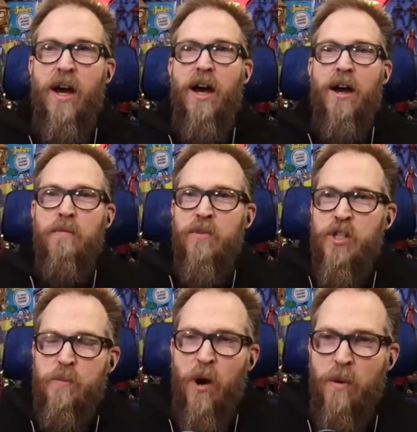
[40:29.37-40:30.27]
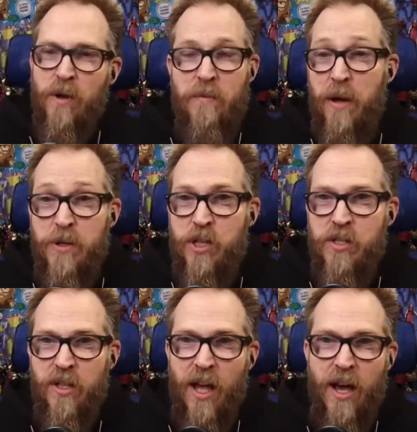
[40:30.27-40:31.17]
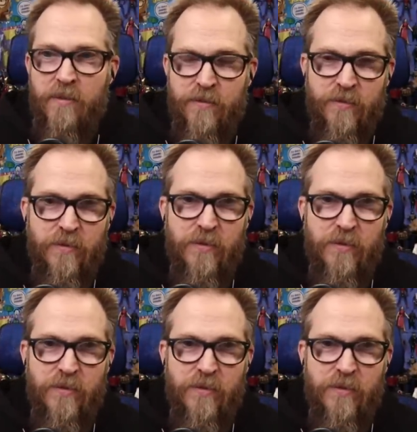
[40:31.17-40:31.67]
Um, she probably maybe she's alive.